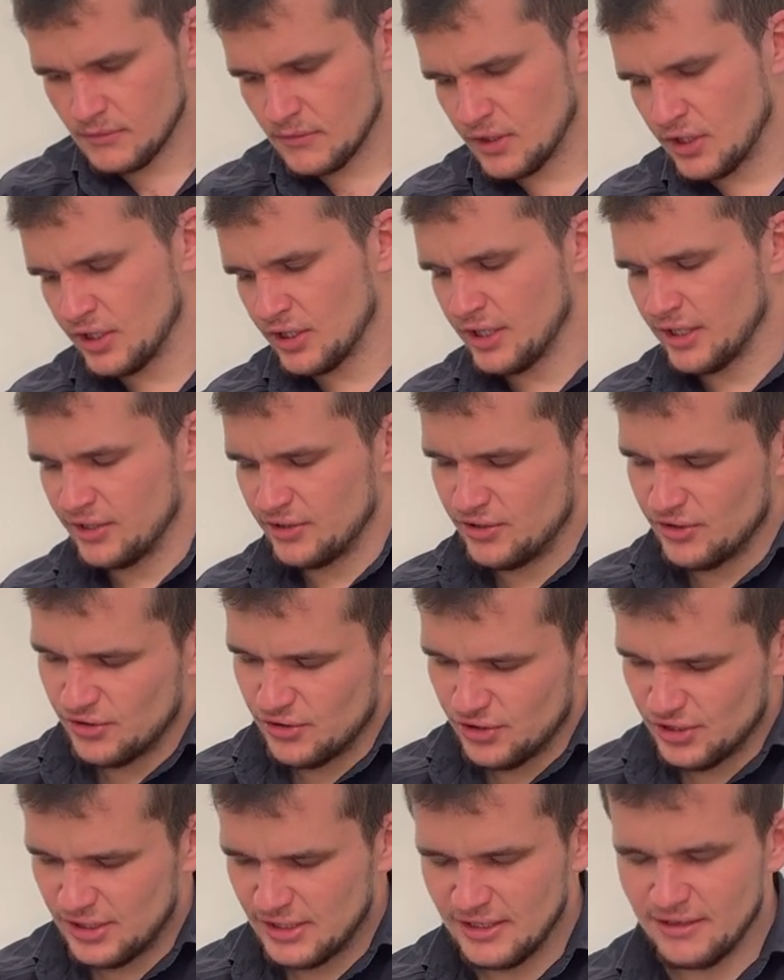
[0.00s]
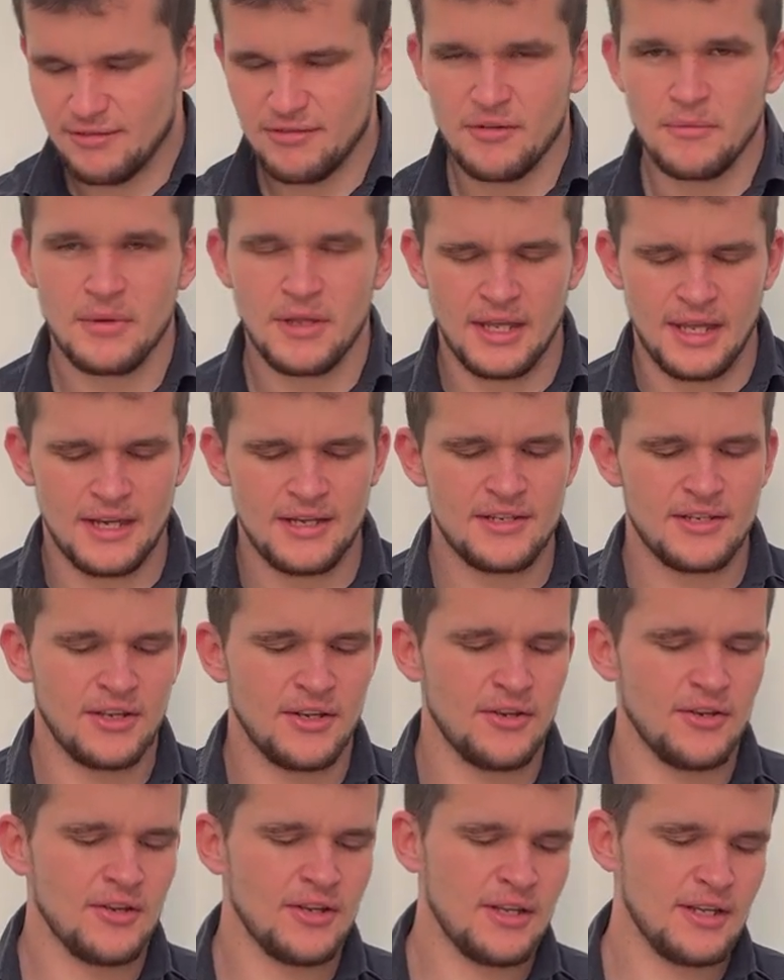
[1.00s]
Okay, so just like from the
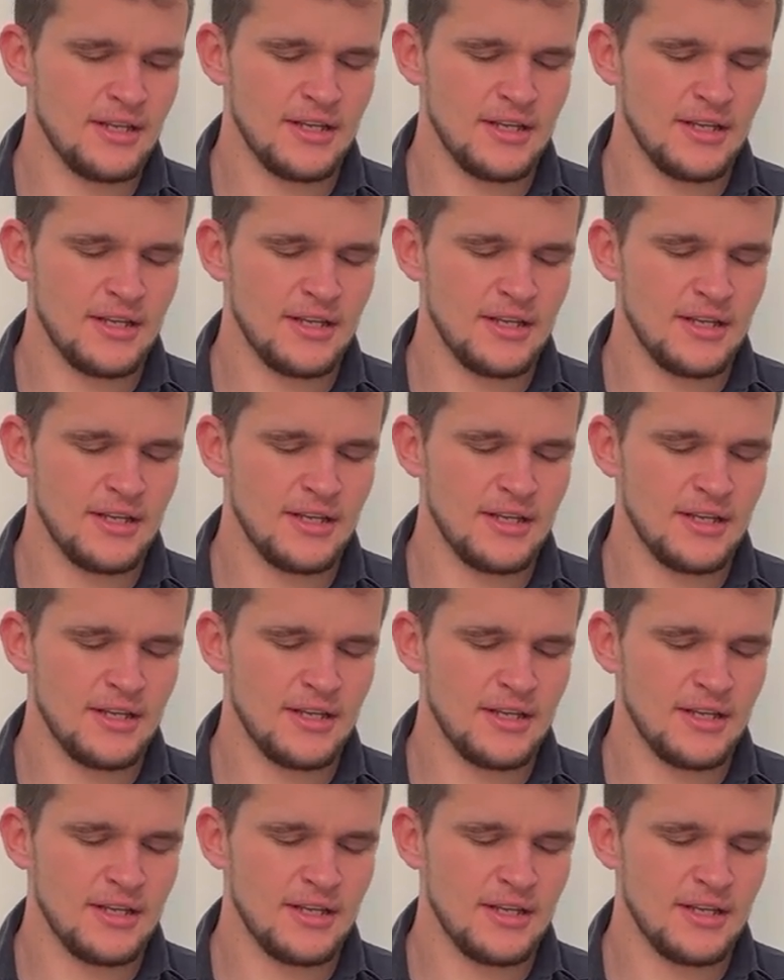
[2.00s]
get-go,